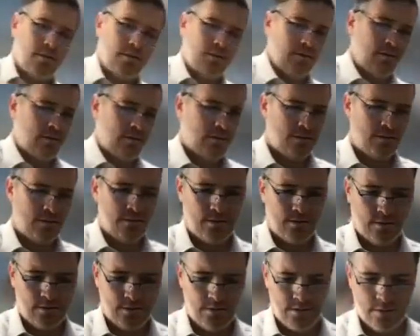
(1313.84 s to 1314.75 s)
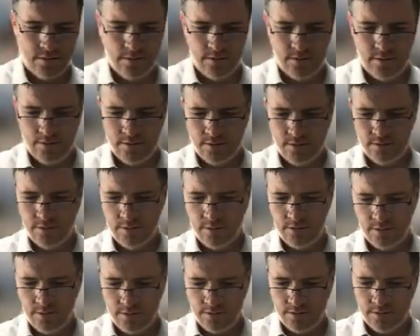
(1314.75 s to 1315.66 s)

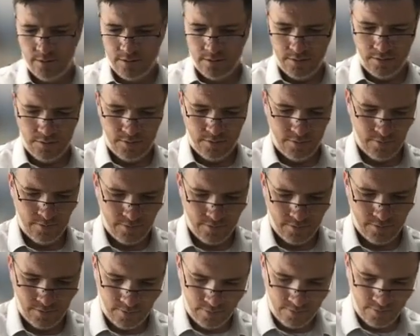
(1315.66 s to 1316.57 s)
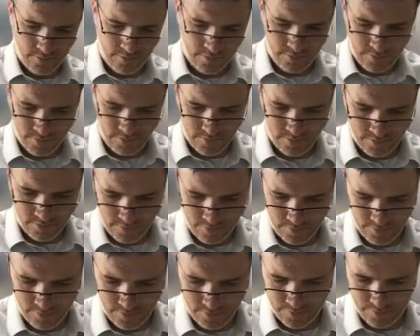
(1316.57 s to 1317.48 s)

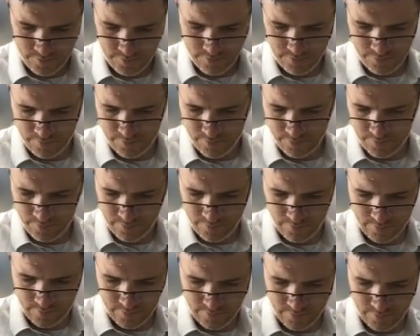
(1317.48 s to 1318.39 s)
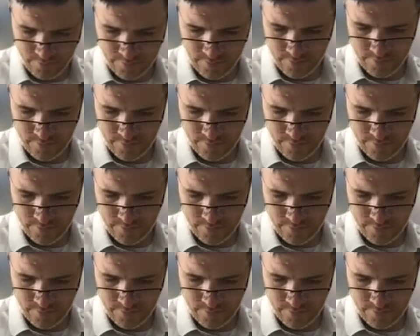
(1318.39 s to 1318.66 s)
[no speech]